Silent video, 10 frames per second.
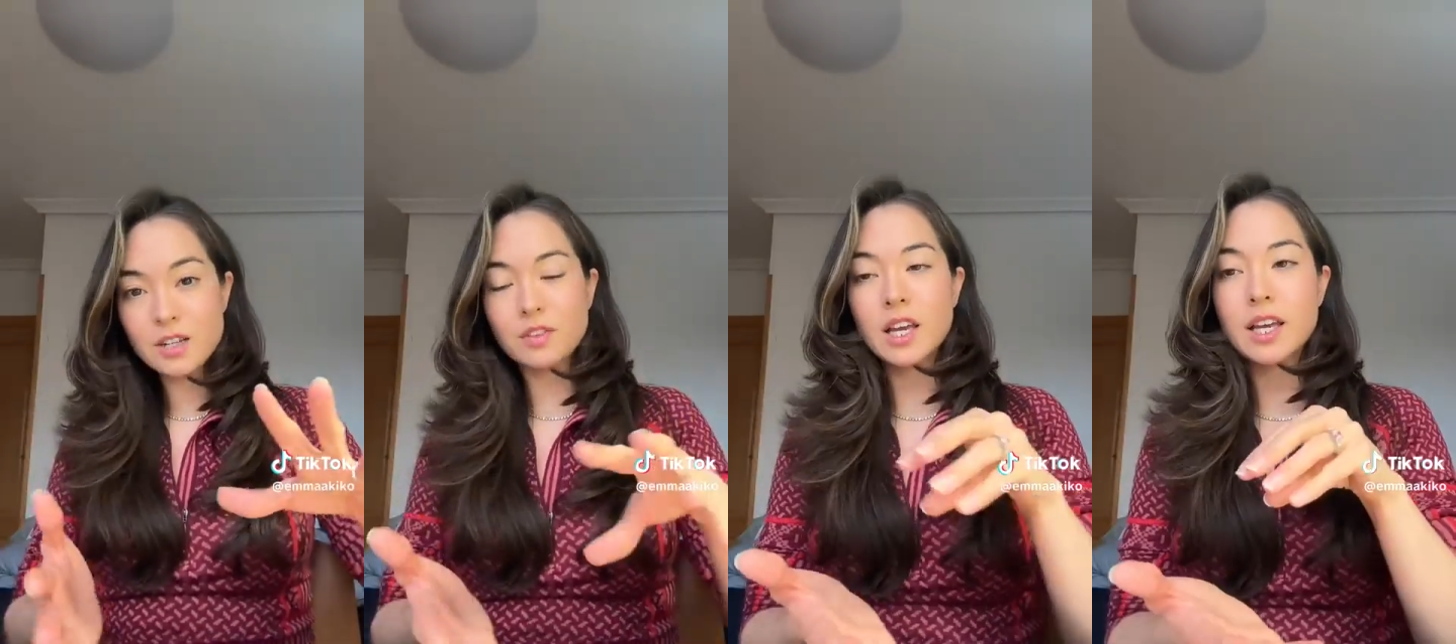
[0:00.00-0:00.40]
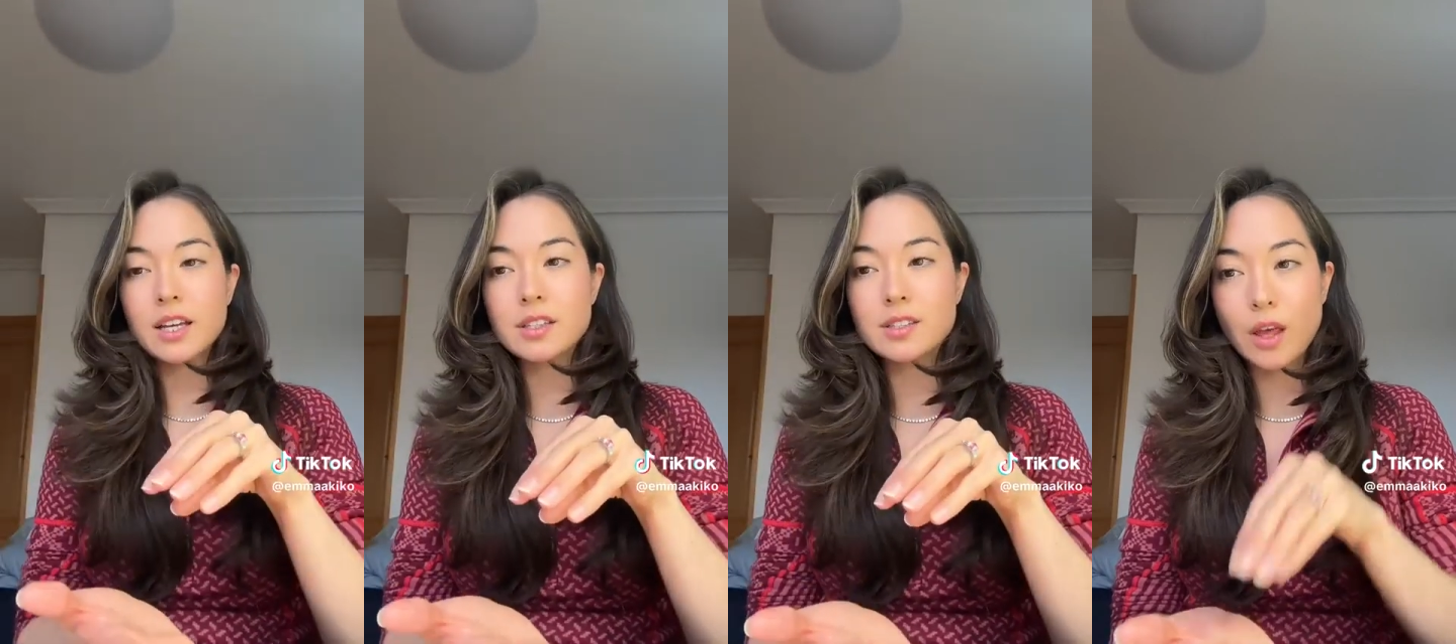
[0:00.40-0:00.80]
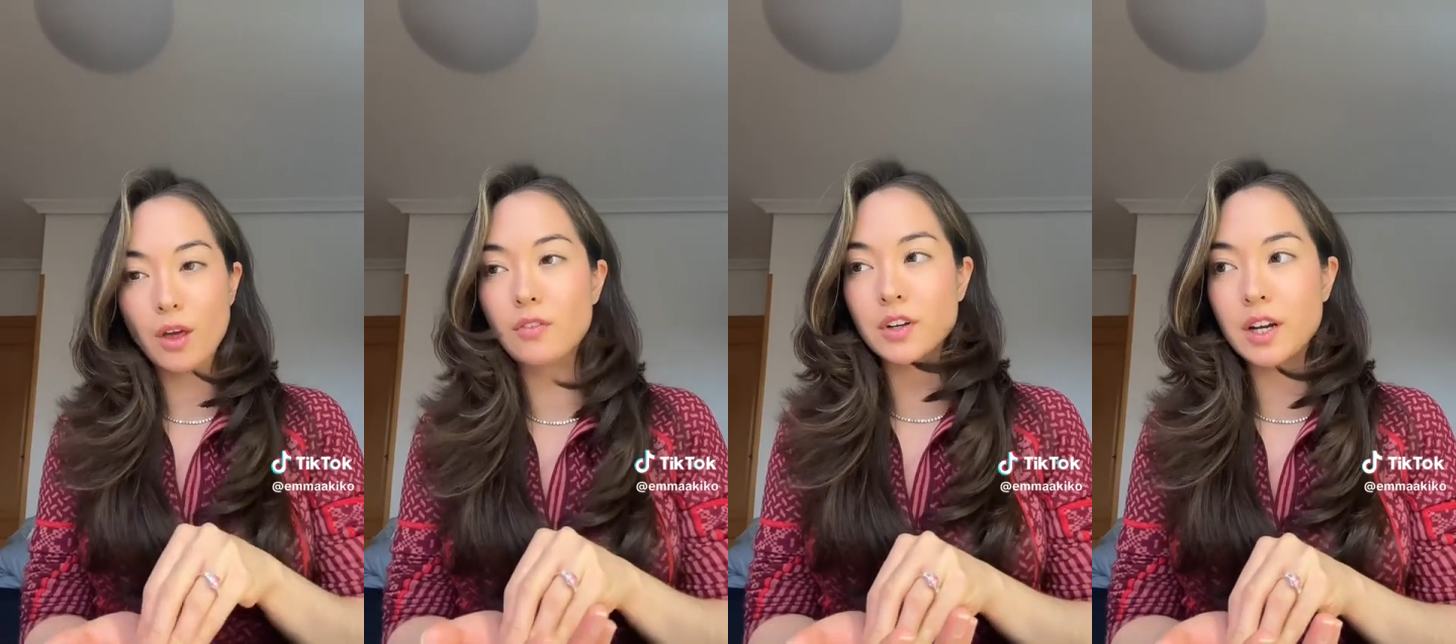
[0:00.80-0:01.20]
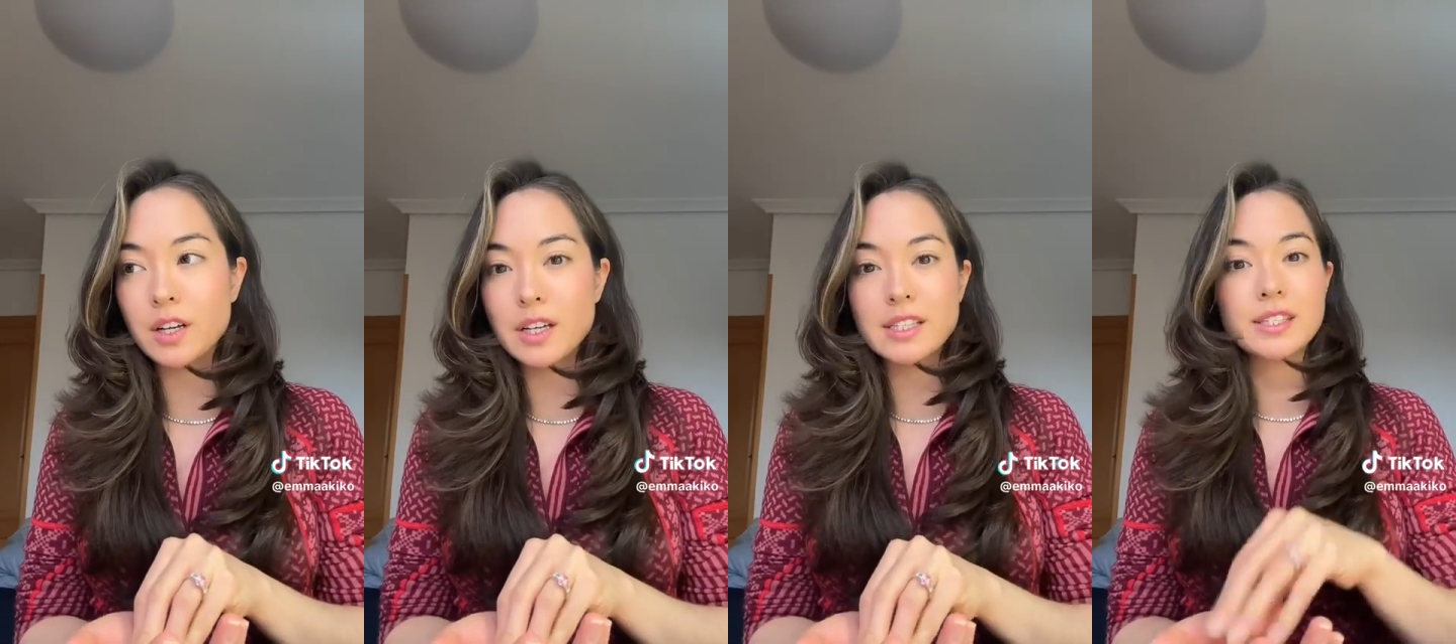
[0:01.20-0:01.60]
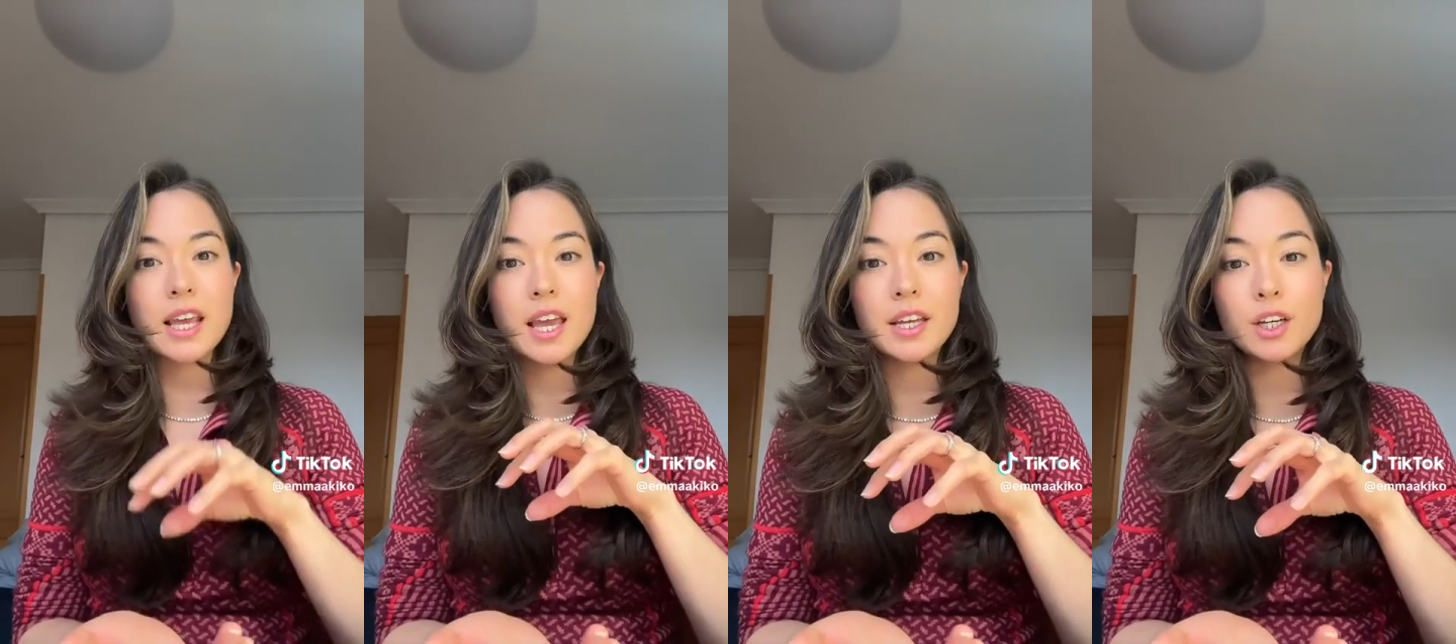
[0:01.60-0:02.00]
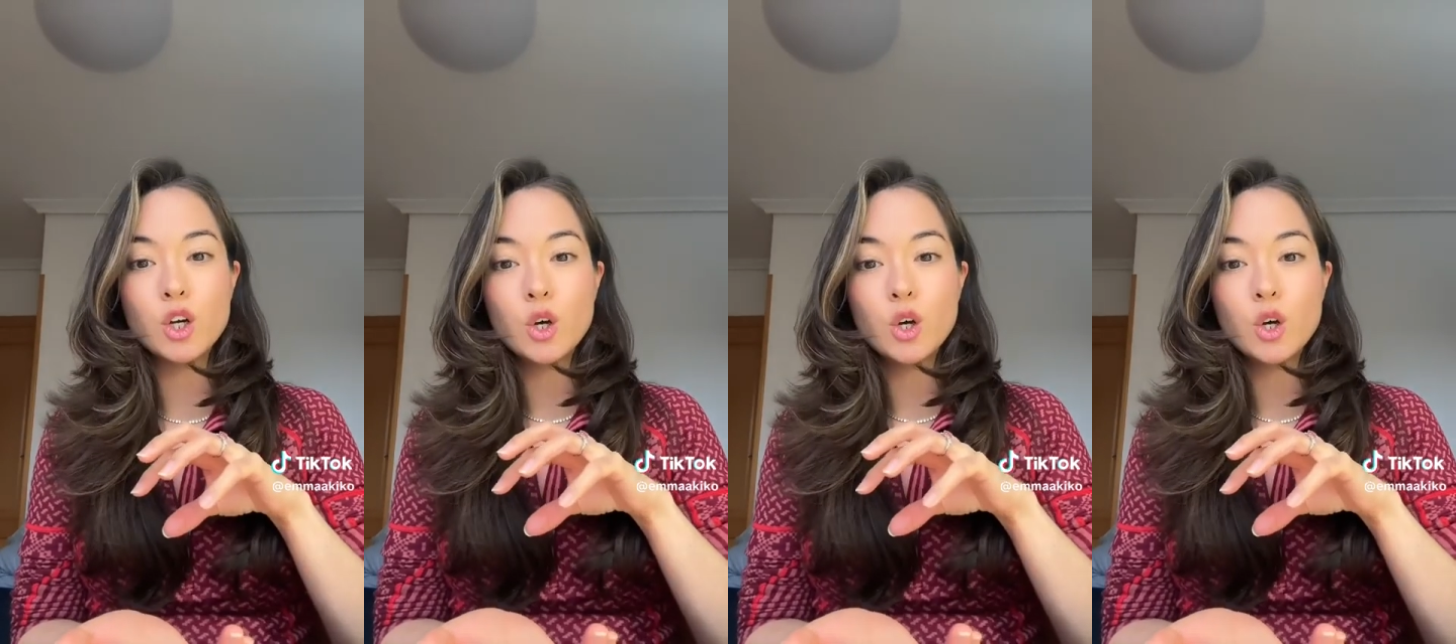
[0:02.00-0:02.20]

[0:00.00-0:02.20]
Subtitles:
of like South Africa is saying,